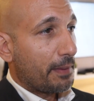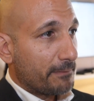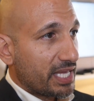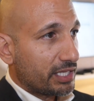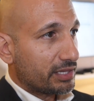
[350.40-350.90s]

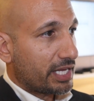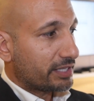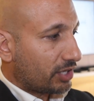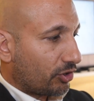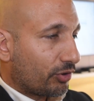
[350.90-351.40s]
mean
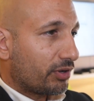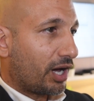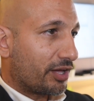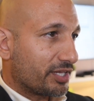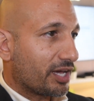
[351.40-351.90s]
that all
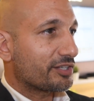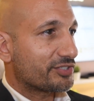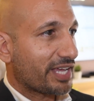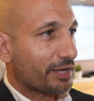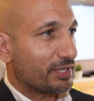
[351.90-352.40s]
on the other
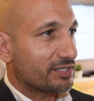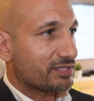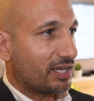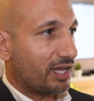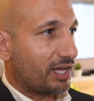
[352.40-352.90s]

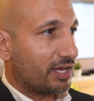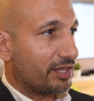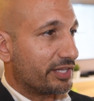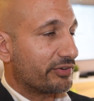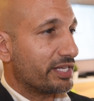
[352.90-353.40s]
segments
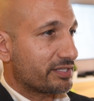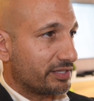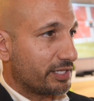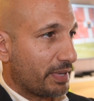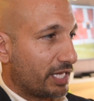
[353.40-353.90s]
there
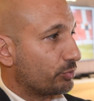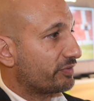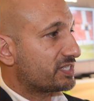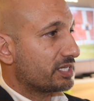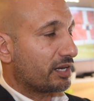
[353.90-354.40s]
isn't demand.
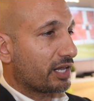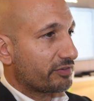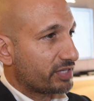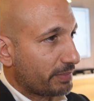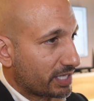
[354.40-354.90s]
We've seen a lot
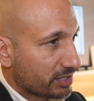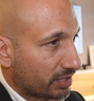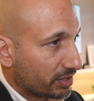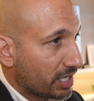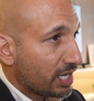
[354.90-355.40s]
of demands
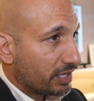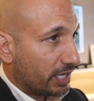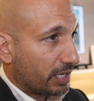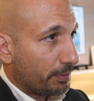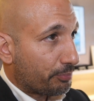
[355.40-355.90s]
on
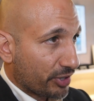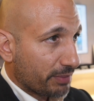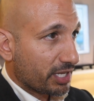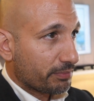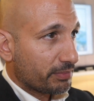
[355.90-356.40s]
the
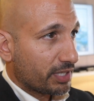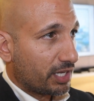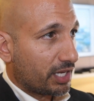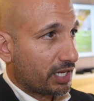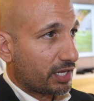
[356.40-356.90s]
premium
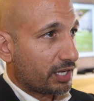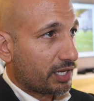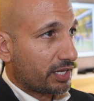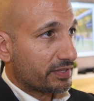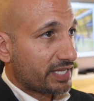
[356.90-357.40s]

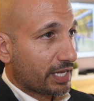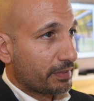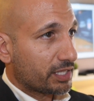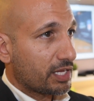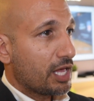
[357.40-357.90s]

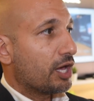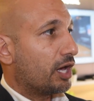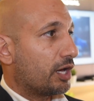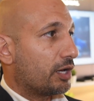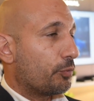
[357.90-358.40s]
segment
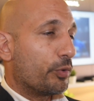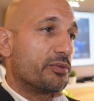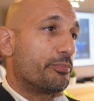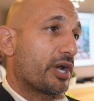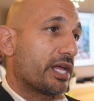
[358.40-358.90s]
with
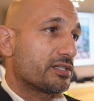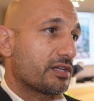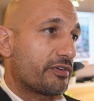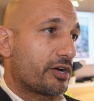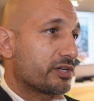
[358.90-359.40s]
brands
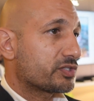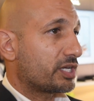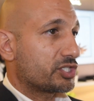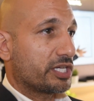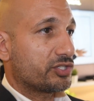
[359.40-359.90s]
of ours
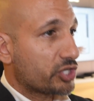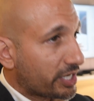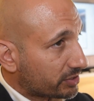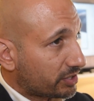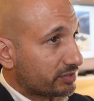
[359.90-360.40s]
such as
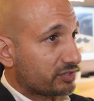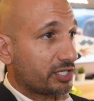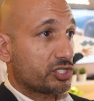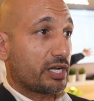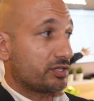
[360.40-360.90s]
Sheraton,
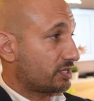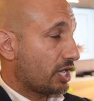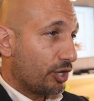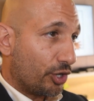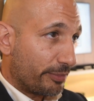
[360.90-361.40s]
such as
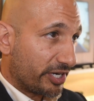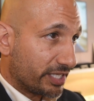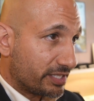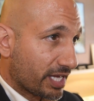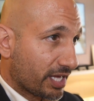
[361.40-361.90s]
Le
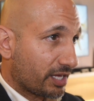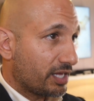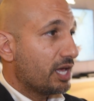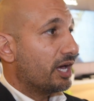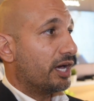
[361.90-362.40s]

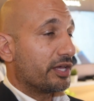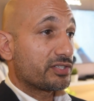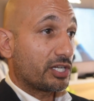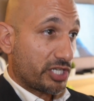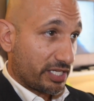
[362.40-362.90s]
Méridien,
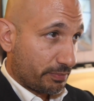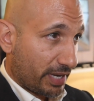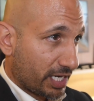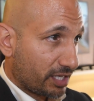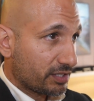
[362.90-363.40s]
such as
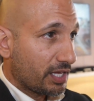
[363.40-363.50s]
Marriott.